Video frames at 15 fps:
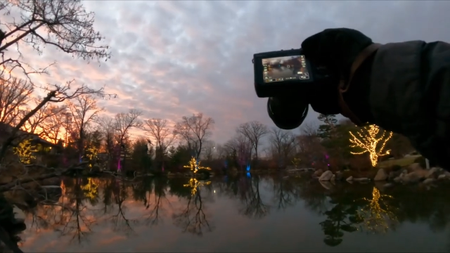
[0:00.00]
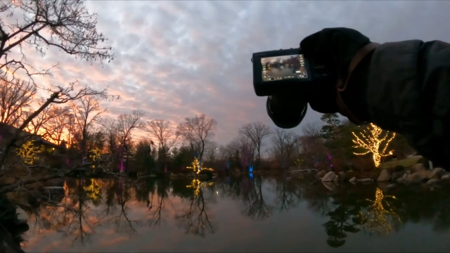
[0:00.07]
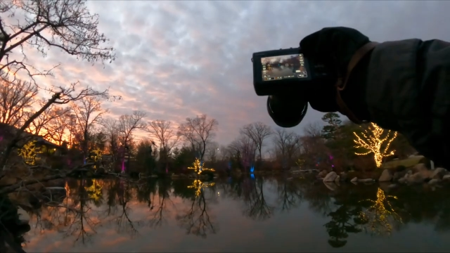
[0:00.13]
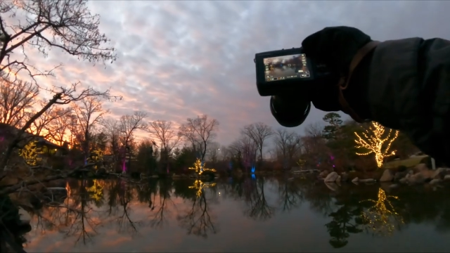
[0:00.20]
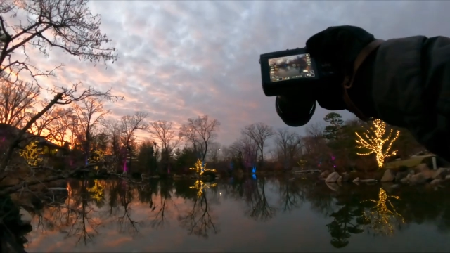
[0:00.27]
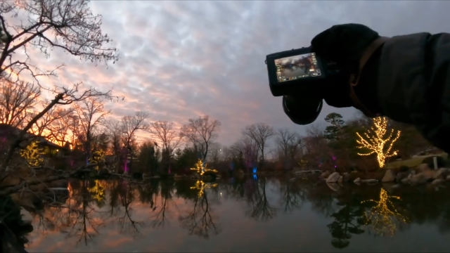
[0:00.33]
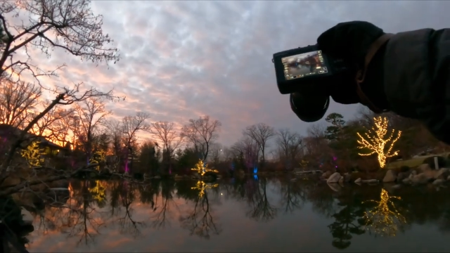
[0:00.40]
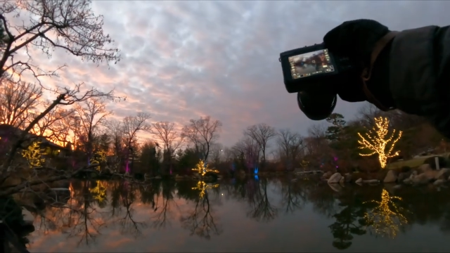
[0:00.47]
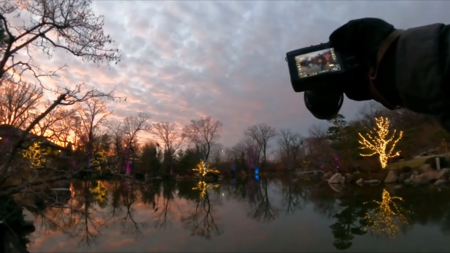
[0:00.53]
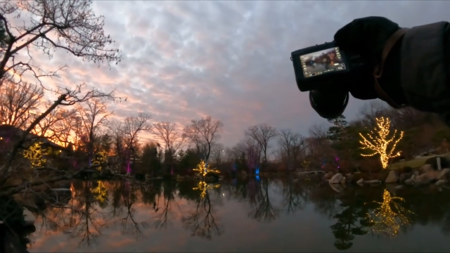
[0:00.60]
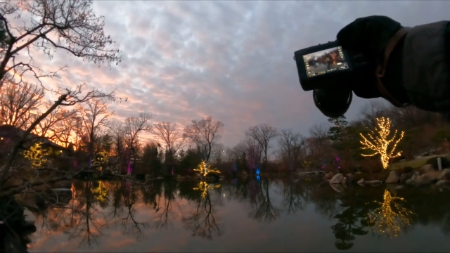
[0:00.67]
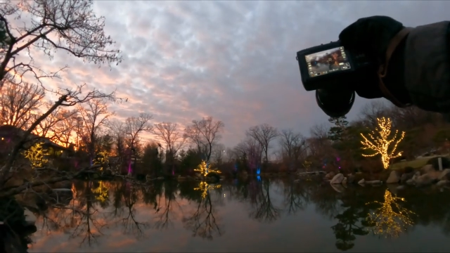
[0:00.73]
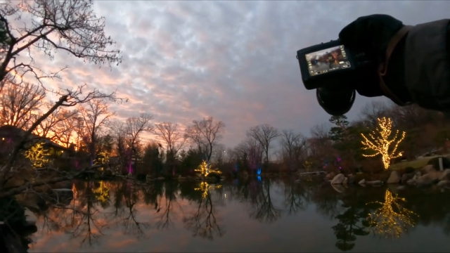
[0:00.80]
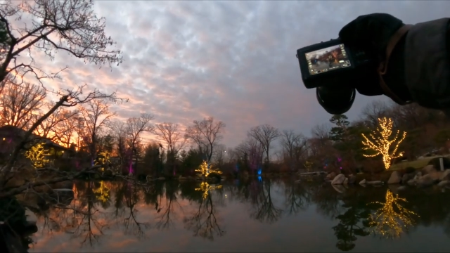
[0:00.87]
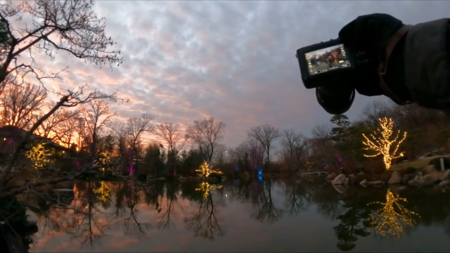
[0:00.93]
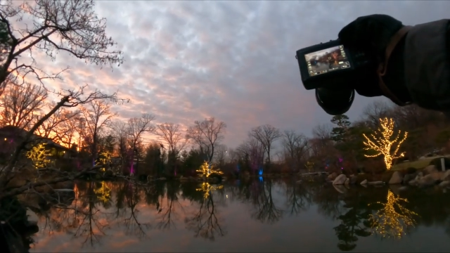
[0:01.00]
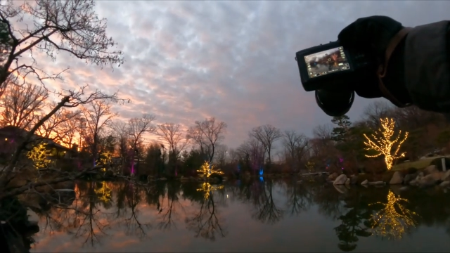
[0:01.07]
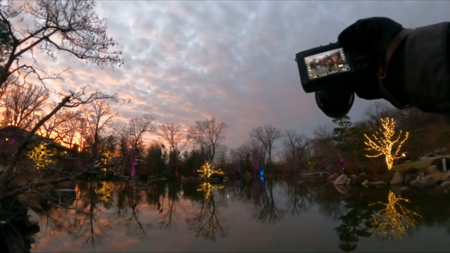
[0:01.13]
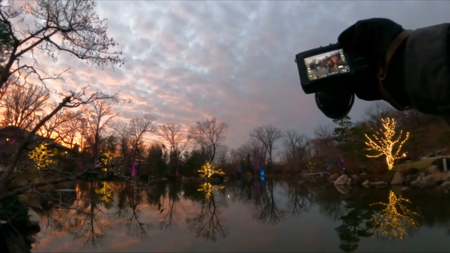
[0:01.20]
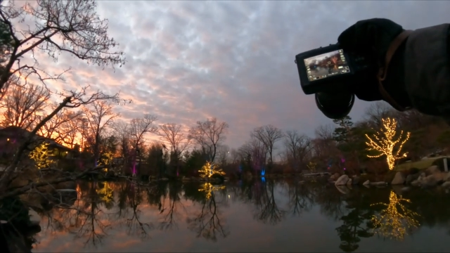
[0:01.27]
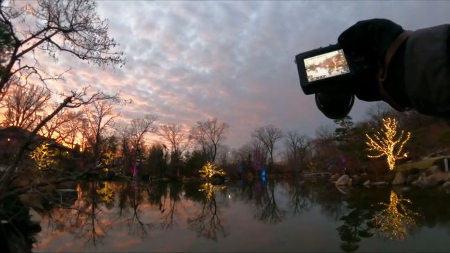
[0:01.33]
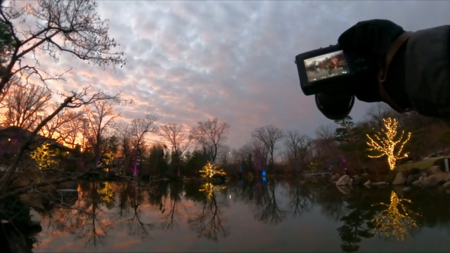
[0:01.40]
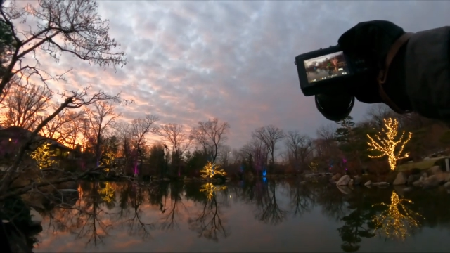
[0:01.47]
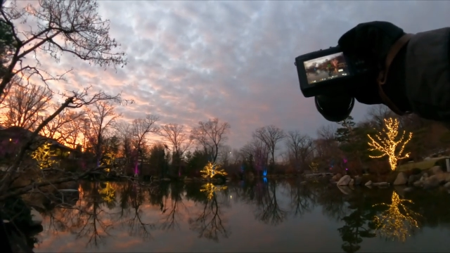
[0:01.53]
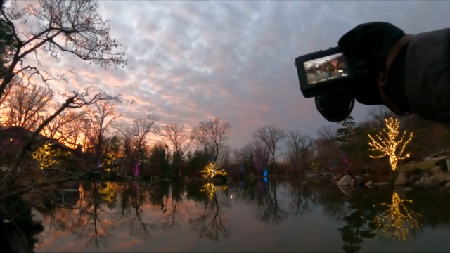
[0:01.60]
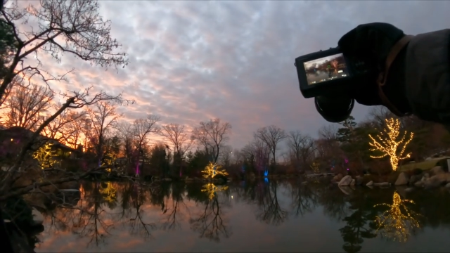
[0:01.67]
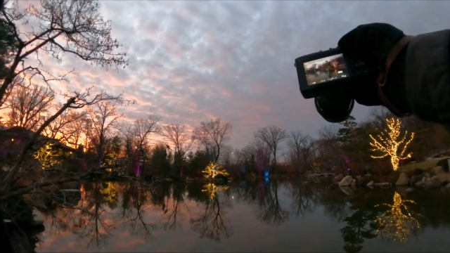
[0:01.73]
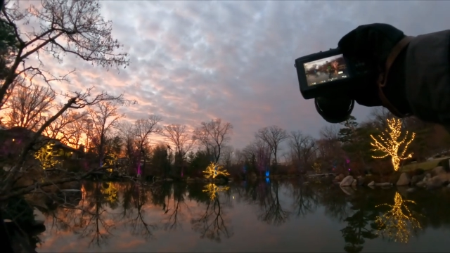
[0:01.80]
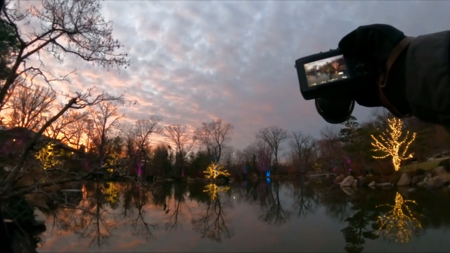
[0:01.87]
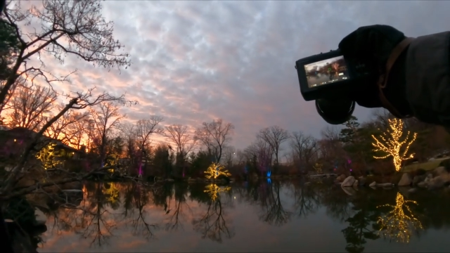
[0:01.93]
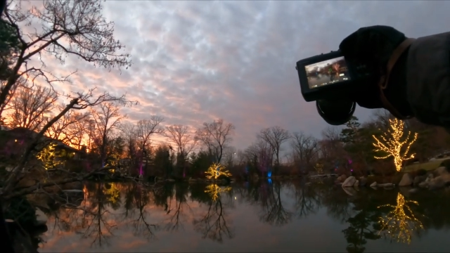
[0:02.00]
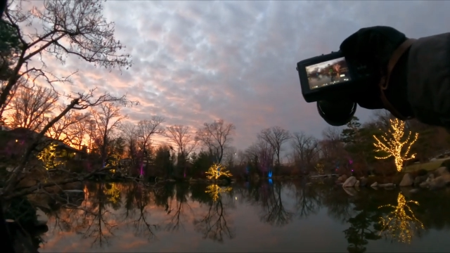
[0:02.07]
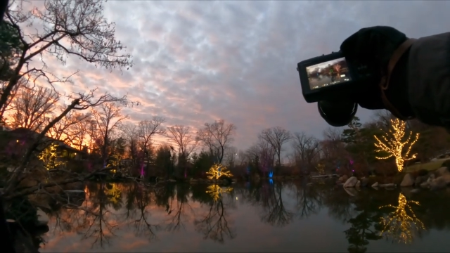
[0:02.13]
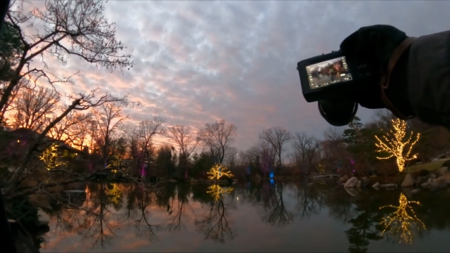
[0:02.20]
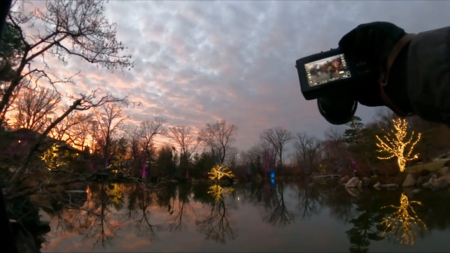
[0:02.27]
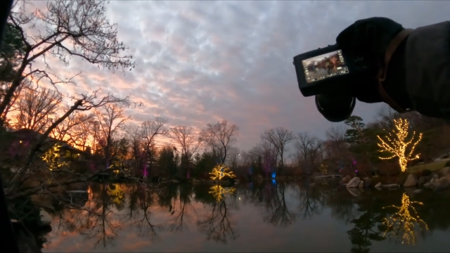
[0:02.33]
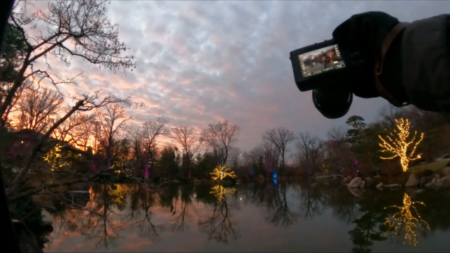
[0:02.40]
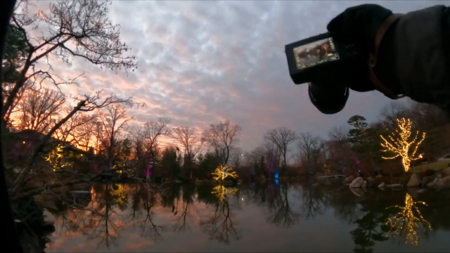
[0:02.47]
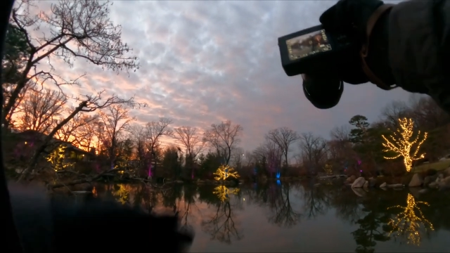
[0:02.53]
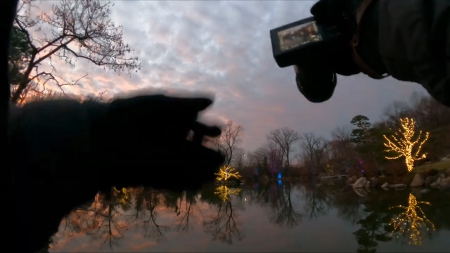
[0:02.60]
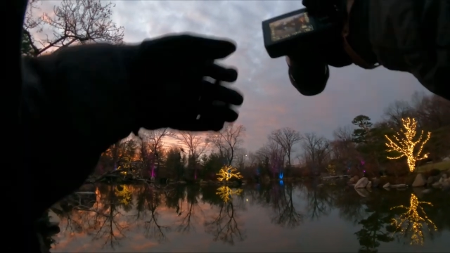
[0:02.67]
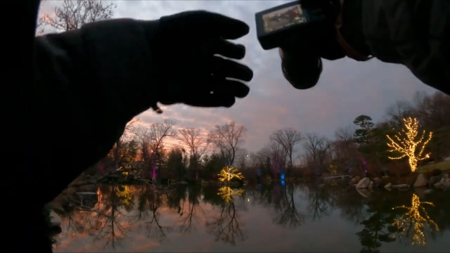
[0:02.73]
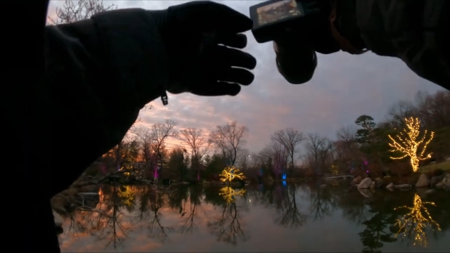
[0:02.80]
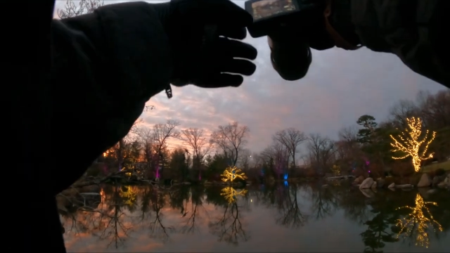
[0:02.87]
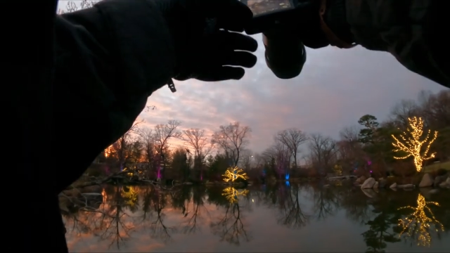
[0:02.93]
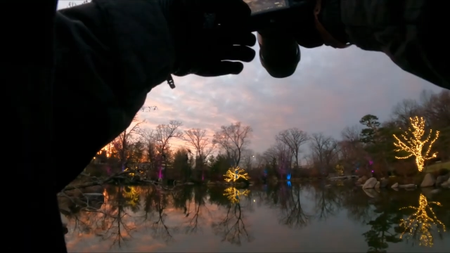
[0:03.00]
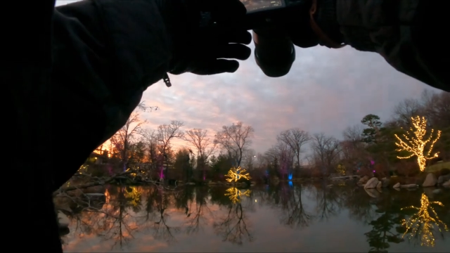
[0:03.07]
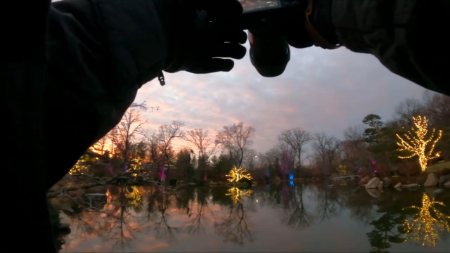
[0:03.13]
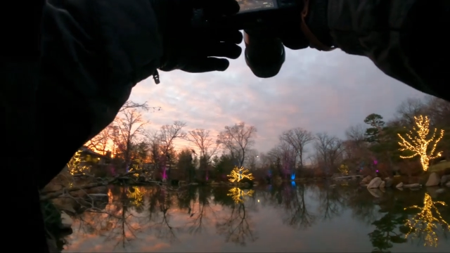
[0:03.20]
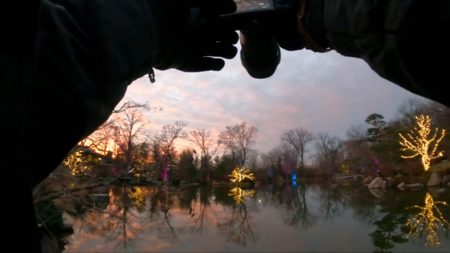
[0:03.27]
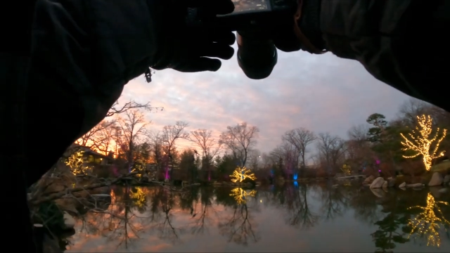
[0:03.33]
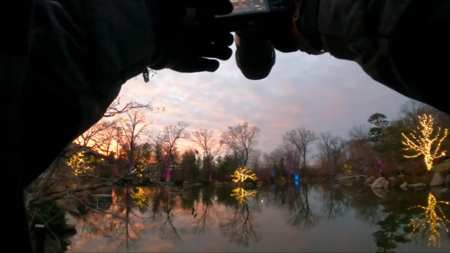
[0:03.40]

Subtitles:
No face is visible, so there are no lips to read.